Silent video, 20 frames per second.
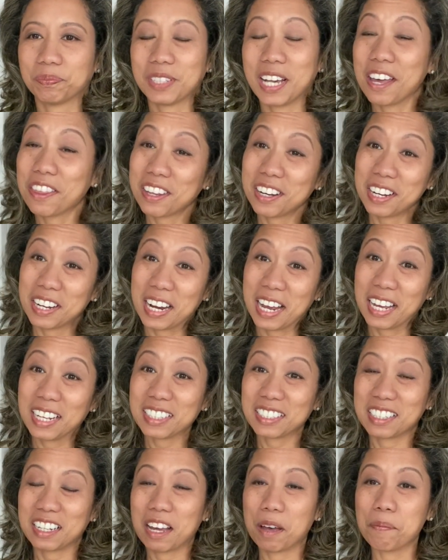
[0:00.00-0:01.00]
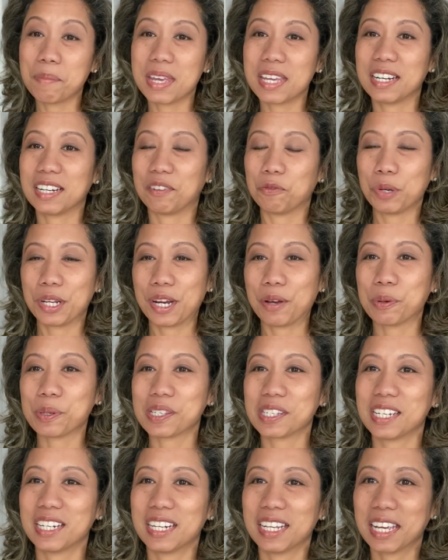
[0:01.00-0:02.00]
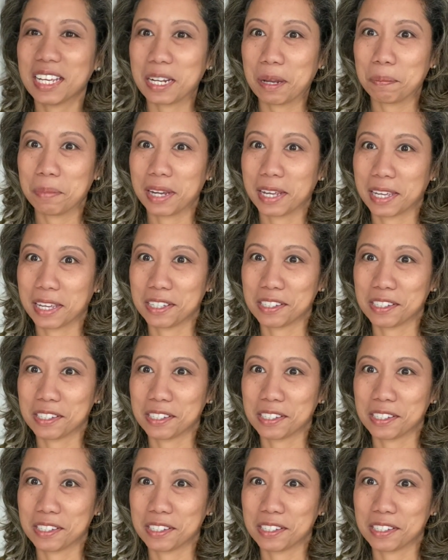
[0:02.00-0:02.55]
other than that, I mean, when I was knitting it, I'm like,